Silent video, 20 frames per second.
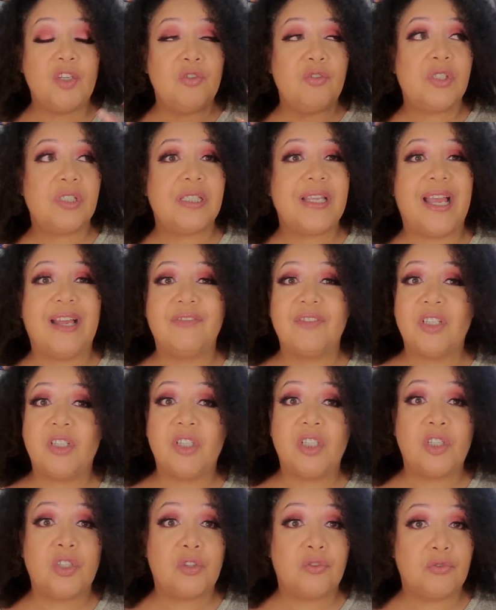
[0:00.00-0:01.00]
You just have to
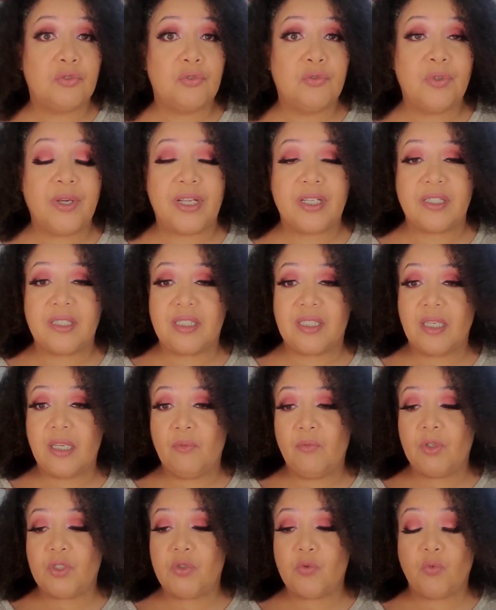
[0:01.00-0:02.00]
look through and
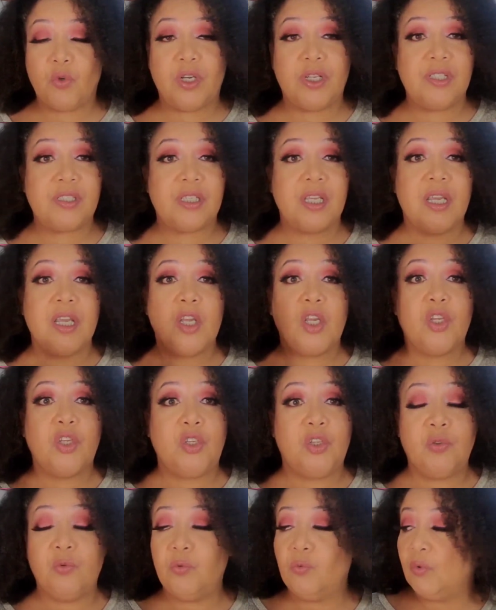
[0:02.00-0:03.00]
see which ones
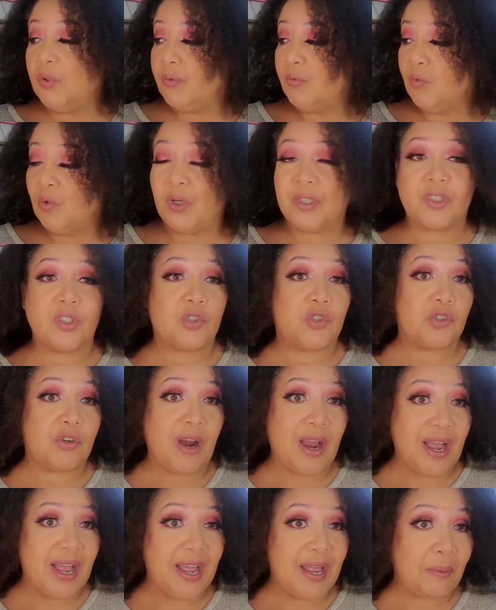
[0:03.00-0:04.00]
you would want to
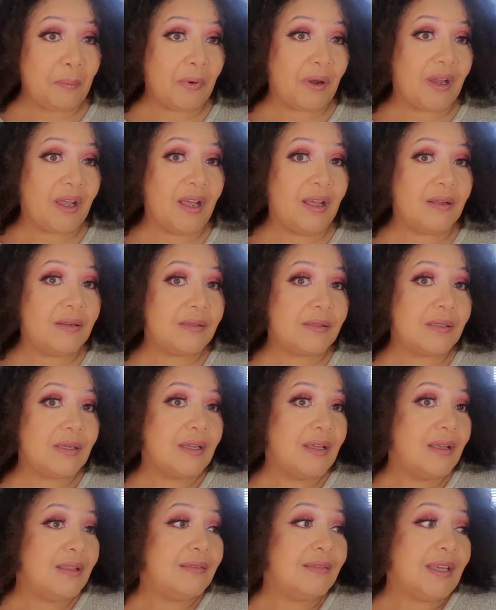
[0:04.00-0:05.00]
try because
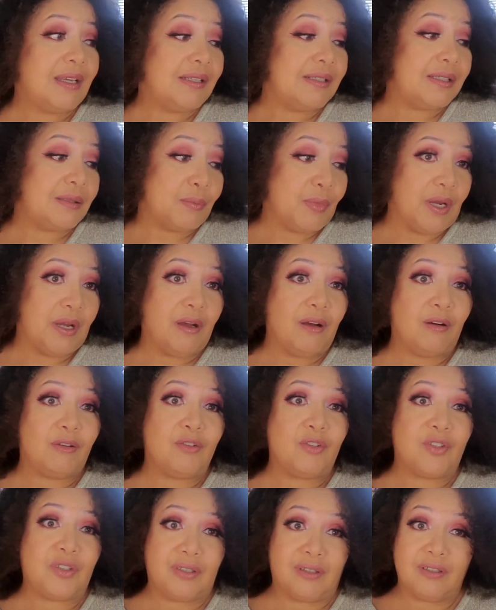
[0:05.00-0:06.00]
they
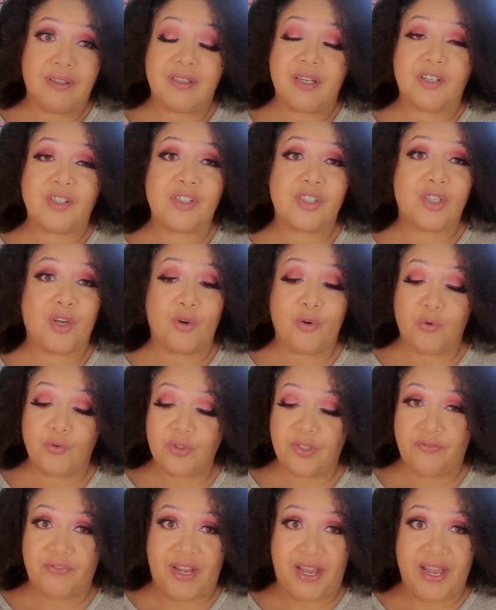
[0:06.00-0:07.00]
smell, they're so
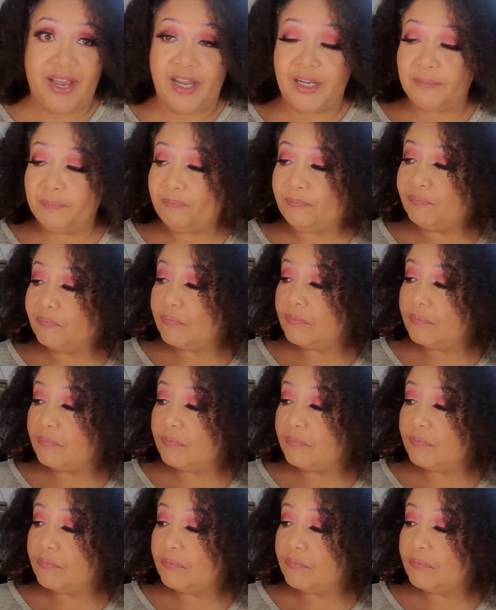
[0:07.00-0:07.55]
divine.